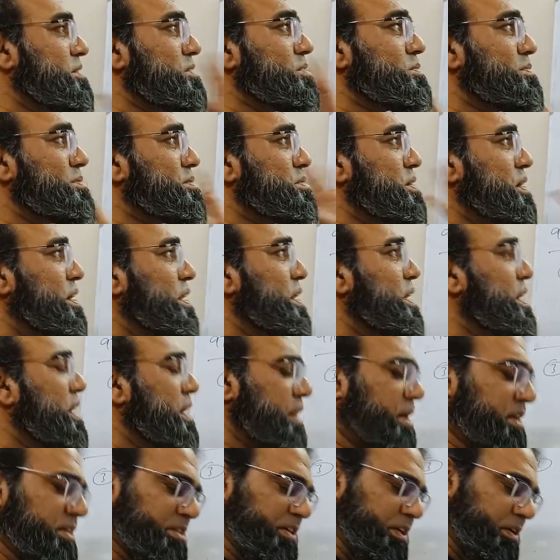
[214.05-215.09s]
This was really
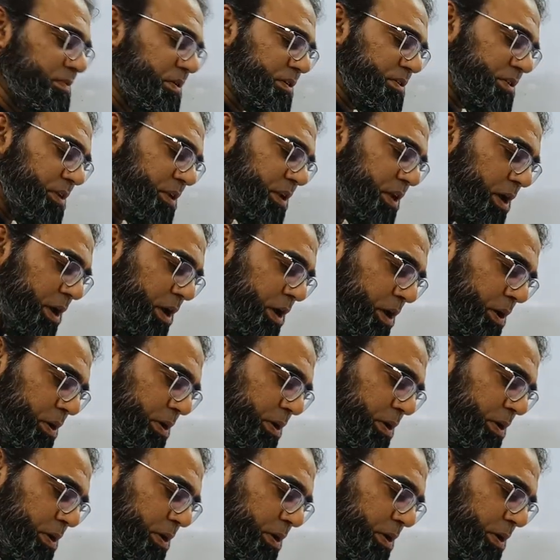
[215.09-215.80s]
an easy question.